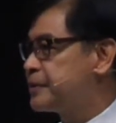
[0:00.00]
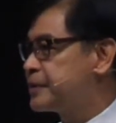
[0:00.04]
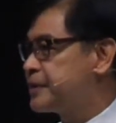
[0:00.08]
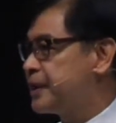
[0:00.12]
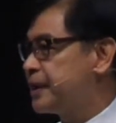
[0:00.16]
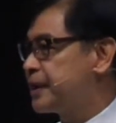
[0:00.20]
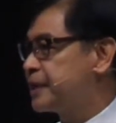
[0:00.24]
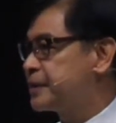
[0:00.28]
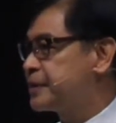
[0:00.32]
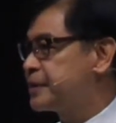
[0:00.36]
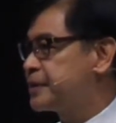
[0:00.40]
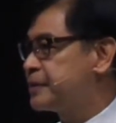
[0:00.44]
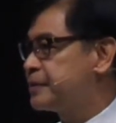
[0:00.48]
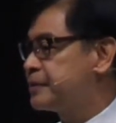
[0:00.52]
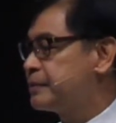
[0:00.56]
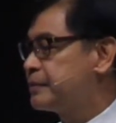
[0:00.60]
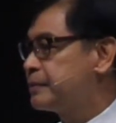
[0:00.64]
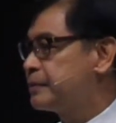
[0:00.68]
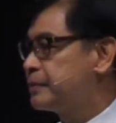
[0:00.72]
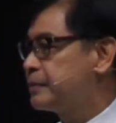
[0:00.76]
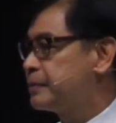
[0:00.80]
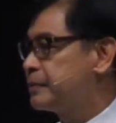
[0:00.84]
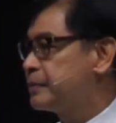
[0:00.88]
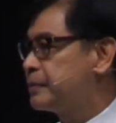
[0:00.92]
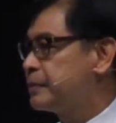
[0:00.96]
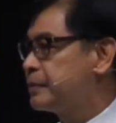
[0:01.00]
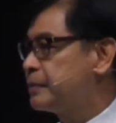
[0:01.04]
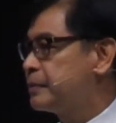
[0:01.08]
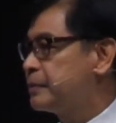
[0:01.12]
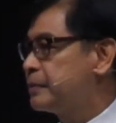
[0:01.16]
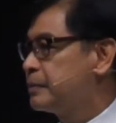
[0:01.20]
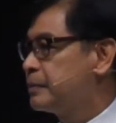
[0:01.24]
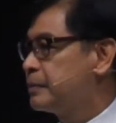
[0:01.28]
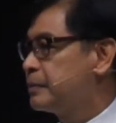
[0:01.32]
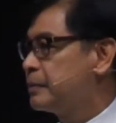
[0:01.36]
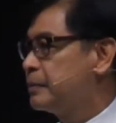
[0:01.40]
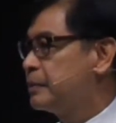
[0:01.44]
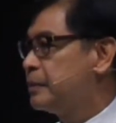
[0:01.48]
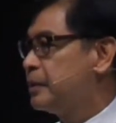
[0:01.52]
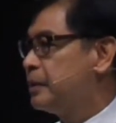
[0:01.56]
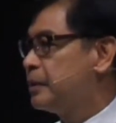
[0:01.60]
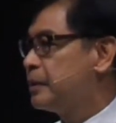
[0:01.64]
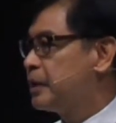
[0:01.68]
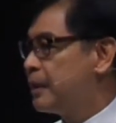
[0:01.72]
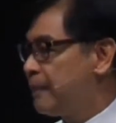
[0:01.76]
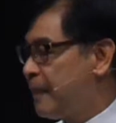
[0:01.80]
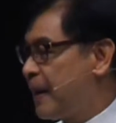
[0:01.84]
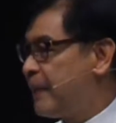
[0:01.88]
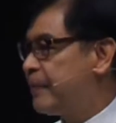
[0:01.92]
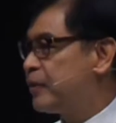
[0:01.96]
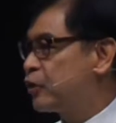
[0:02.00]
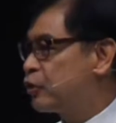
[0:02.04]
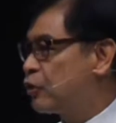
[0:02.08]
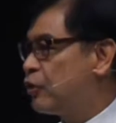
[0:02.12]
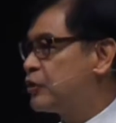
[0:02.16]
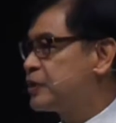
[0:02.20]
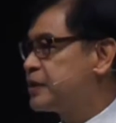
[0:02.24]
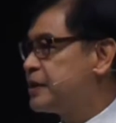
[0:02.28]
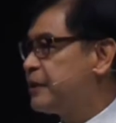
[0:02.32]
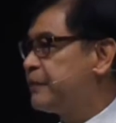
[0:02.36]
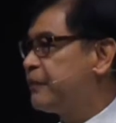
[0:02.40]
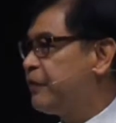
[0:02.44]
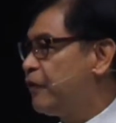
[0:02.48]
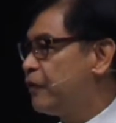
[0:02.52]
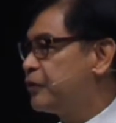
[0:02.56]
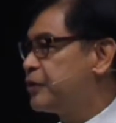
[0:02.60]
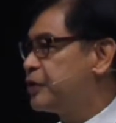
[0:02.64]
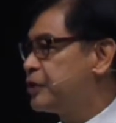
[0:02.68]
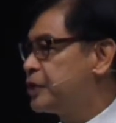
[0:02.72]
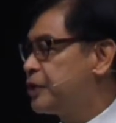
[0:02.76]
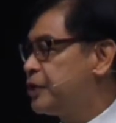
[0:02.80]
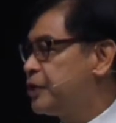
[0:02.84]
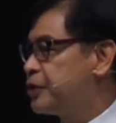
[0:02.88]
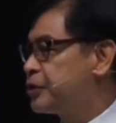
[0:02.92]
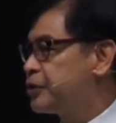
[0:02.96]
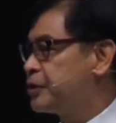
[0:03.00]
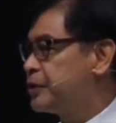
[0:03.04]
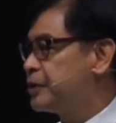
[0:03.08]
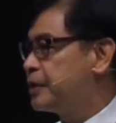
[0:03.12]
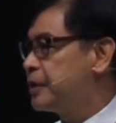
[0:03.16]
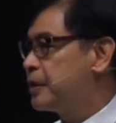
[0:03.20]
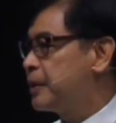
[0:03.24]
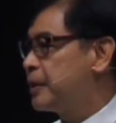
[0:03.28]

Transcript: sex. The Bible calls that fornication.